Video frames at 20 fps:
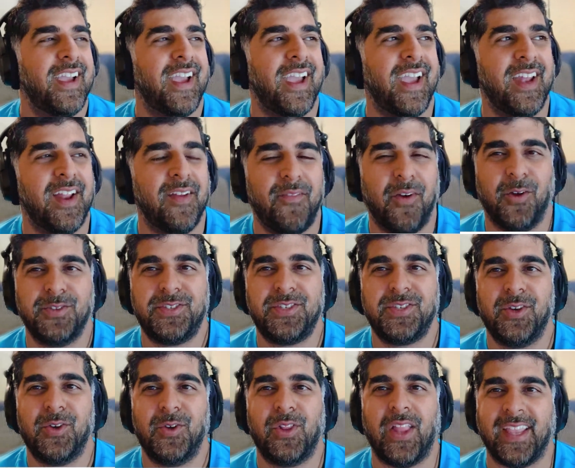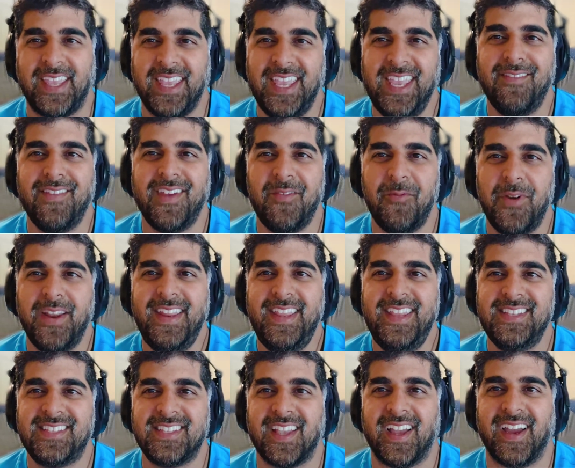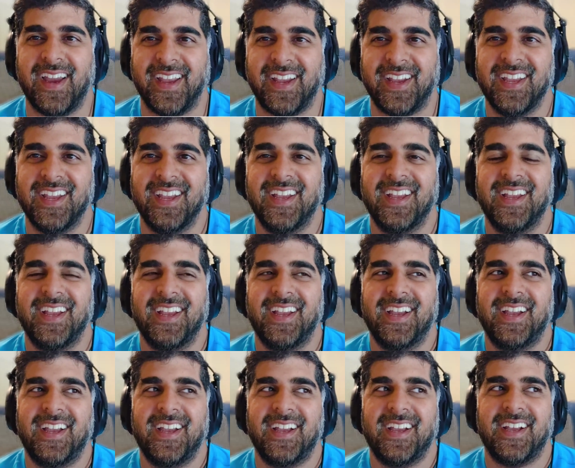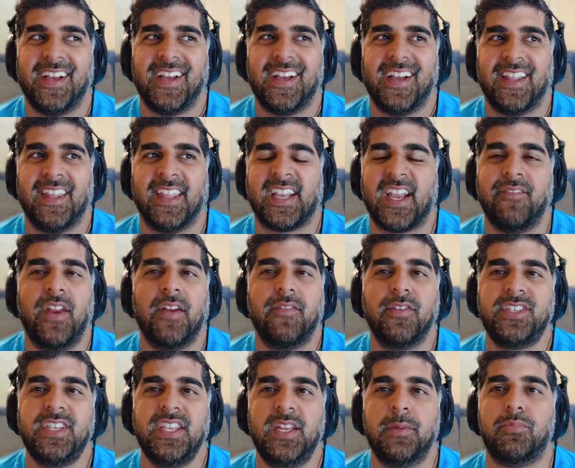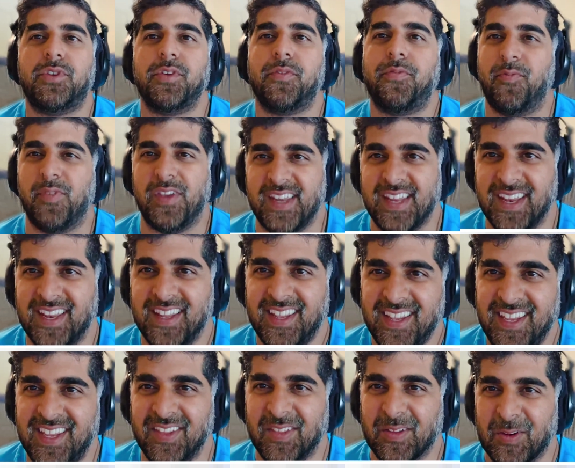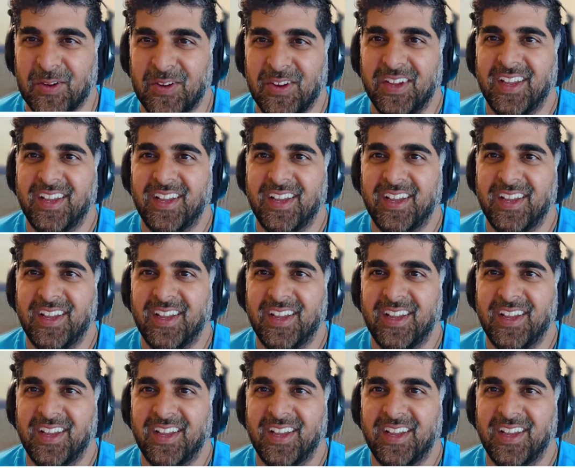And I've yeah. also like even when he's like like I've never seen him defeated either.